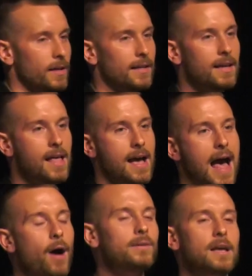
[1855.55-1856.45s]
And
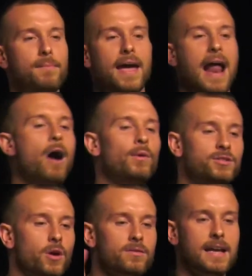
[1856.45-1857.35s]
I was like, man, I was
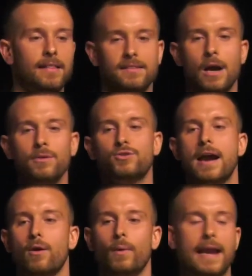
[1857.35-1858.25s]
so zealous. I was
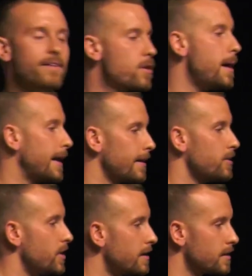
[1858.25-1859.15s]
trying to win everybody to
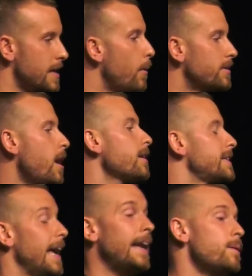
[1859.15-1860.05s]
Jesus. I would talk
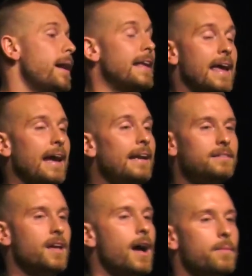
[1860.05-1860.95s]
to anybody at any
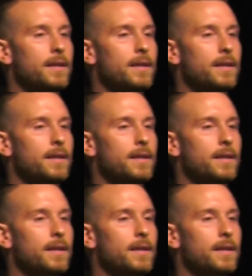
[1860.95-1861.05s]
time.